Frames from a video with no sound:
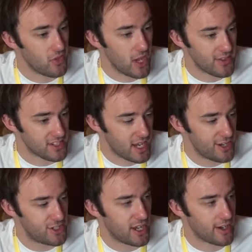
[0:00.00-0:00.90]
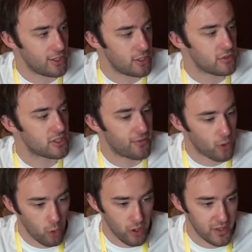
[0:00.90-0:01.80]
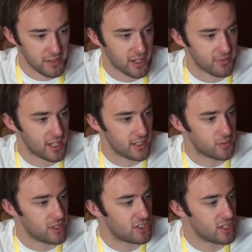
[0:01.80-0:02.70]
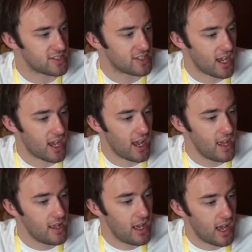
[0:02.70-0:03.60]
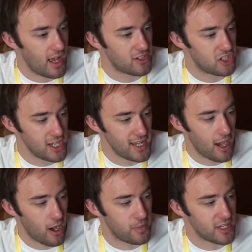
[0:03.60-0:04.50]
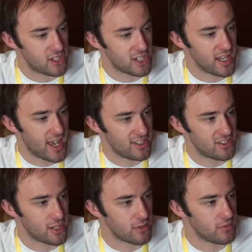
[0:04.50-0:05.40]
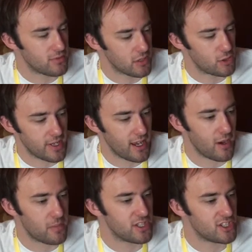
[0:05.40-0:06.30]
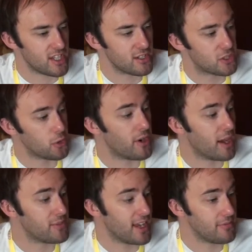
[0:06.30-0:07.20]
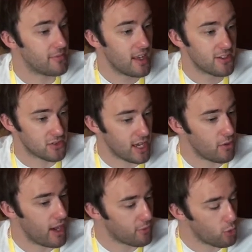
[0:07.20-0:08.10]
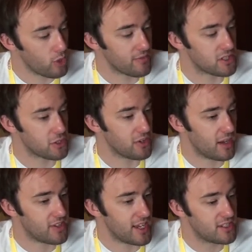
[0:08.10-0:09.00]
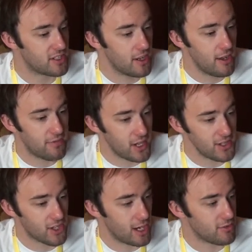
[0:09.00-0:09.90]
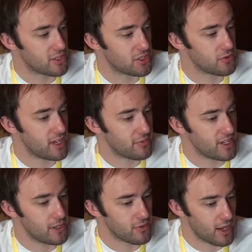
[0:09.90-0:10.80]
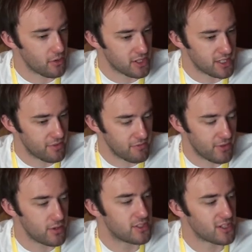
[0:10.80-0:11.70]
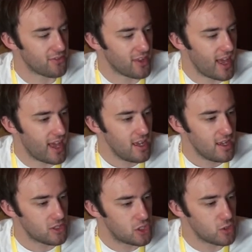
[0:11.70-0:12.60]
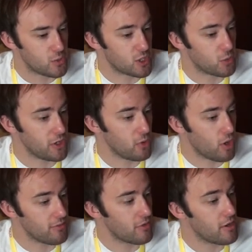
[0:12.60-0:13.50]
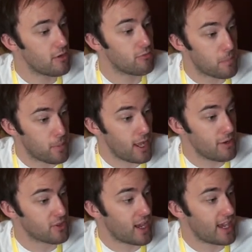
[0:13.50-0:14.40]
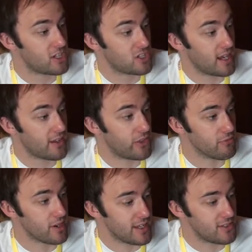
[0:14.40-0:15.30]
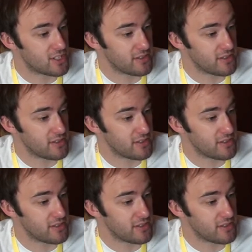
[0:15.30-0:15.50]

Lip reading: And there's a hashtag I use for all of those updates, which is TRPGSU, so Tweet RPG Story Update. So that'll have all of the story updates. Find the current story update, you'll get all the different votes on there, choose which one you want, reply with a hashtag that relates to